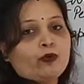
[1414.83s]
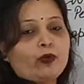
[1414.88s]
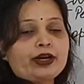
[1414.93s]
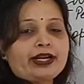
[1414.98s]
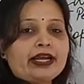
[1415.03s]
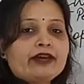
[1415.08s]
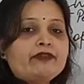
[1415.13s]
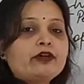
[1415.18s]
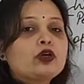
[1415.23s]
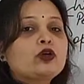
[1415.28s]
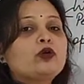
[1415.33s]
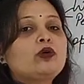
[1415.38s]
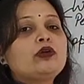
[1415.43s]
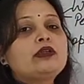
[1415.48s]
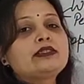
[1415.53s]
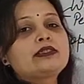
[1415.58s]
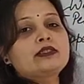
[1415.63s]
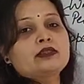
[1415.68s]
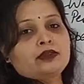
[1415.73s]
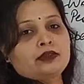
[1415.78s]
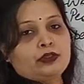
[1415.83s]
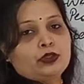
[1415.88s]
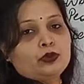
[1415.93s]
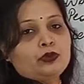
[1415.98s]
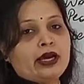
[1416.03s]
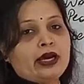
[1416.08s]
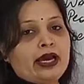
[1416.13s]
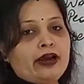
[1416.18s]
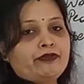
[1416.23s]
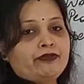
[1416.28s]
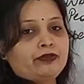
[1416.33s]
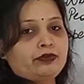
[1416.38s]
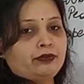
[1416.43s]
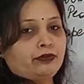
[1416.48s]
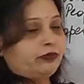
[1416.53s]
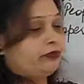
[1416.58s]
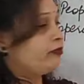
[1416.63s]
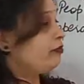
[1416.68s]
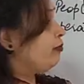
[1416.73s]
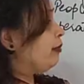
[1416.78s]
Whatever goals you have
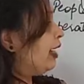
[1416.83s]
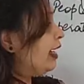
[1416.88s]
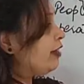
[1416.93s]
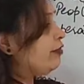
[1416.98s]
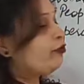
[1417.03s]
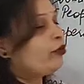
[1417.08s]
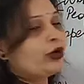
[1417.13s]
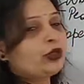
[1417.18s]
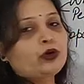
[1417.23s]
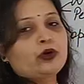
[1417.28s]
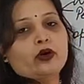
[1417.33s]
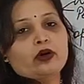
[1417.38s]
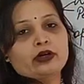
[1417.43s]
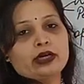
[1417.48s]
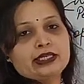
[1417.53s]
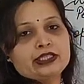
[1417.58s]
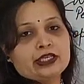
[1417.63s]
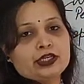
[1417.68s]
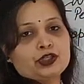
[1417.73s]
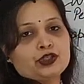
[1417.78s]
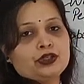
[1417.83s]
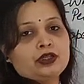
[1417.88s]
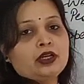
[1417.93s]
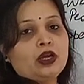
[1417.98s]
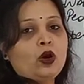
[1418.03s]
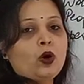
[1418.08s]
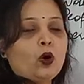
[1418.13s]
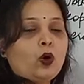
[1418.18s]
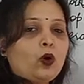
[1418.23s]
made for your organization,